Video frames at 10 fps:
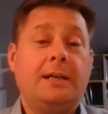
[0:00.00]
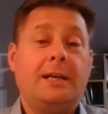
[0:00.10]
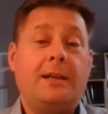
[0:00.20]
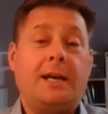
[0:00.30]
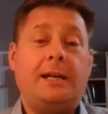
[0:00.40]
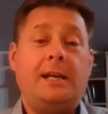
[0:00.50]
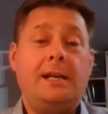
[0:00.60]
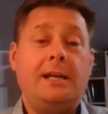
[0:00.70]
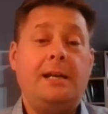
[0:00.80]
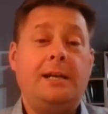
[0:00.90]
that
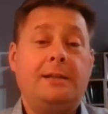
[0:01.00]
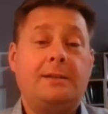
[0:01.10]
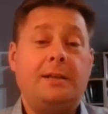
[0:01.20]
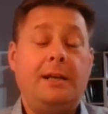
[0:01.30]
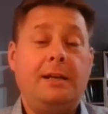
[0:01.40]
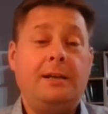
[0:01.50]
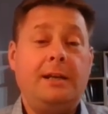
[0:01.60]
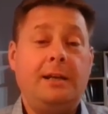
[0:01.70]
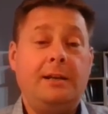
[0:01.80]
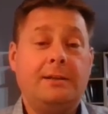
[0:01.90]
he is in
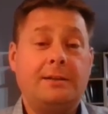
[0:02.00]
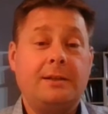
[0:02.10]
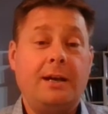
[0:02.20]
his